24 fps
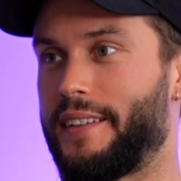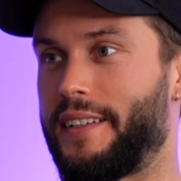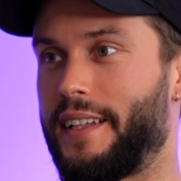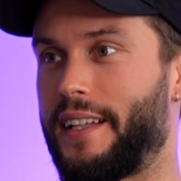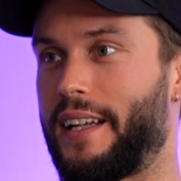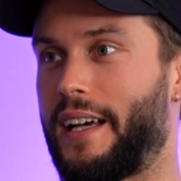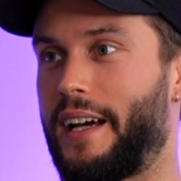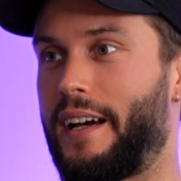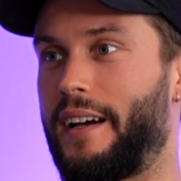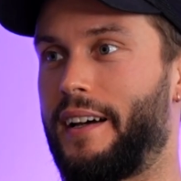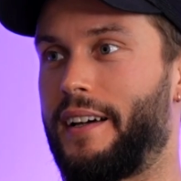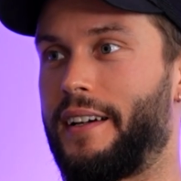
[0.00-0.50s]
then
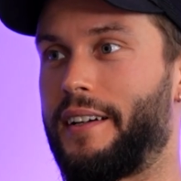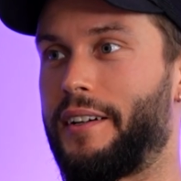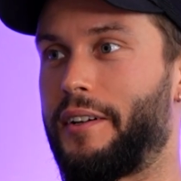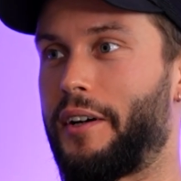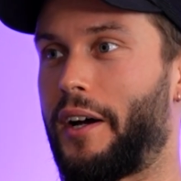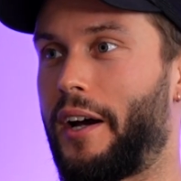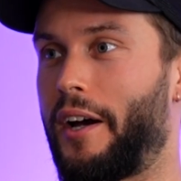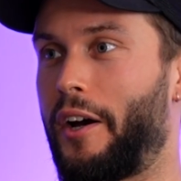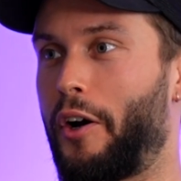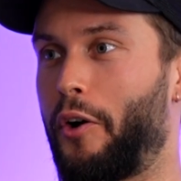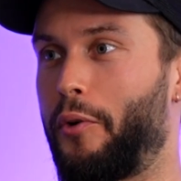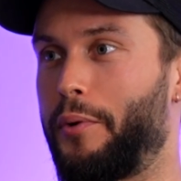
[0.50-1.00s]
I
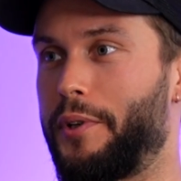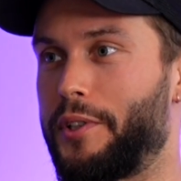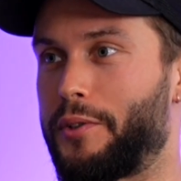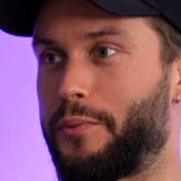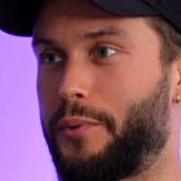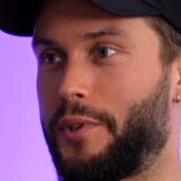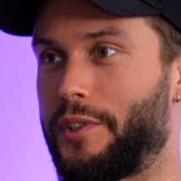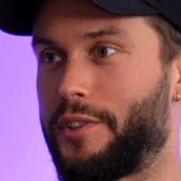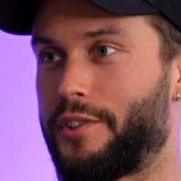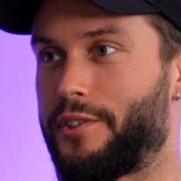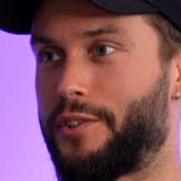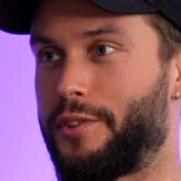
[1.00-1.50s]
I always
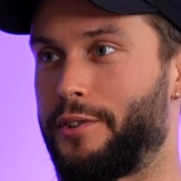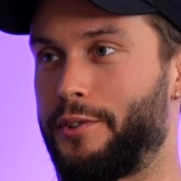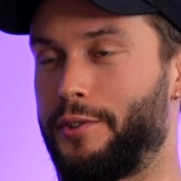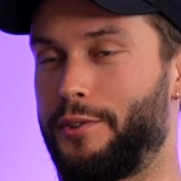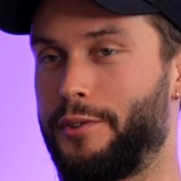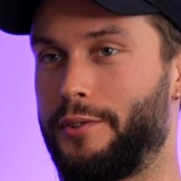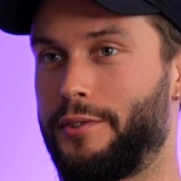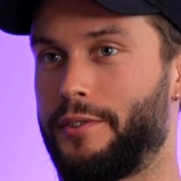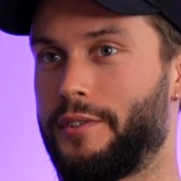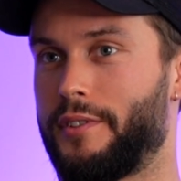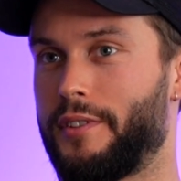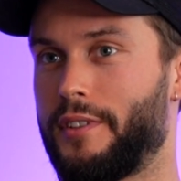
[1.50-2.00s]
want
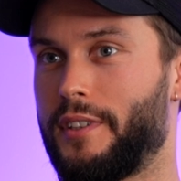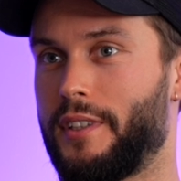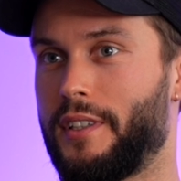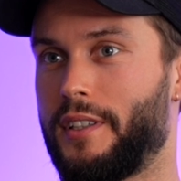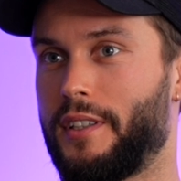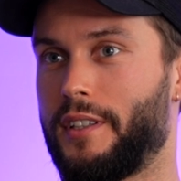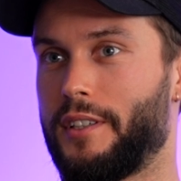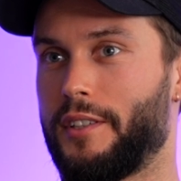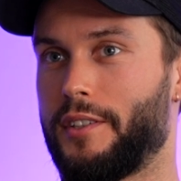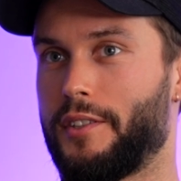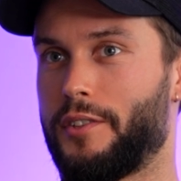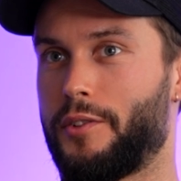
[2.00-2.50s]
to
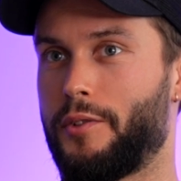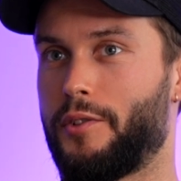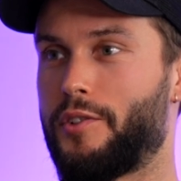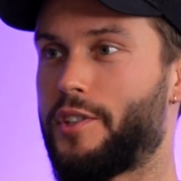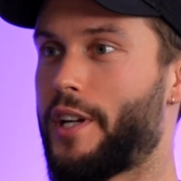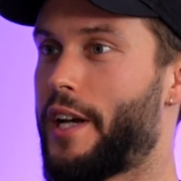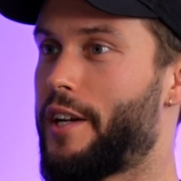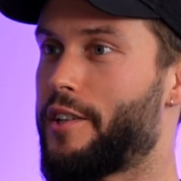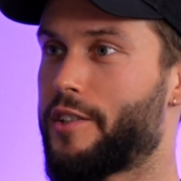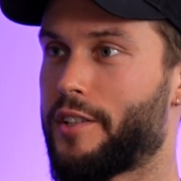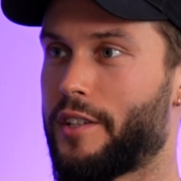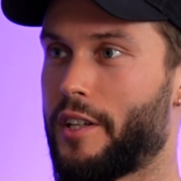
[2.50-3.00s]
to
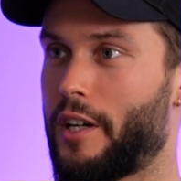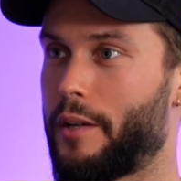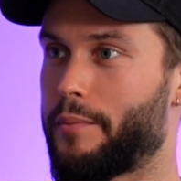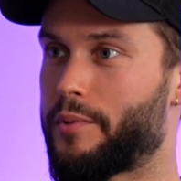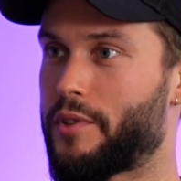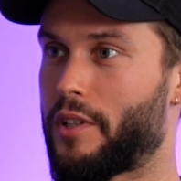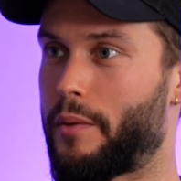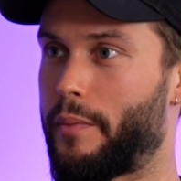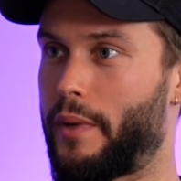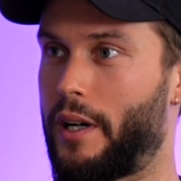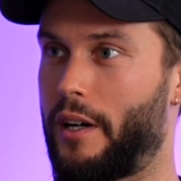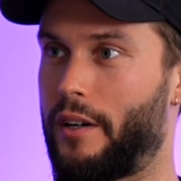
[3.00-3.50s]
change it up
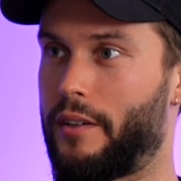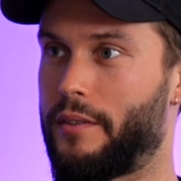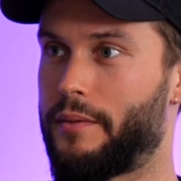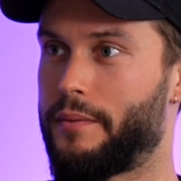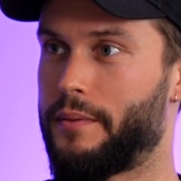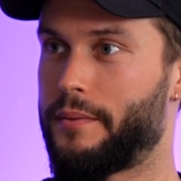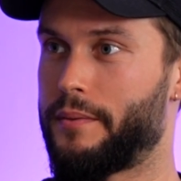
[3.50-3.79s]
somehow. Yeah,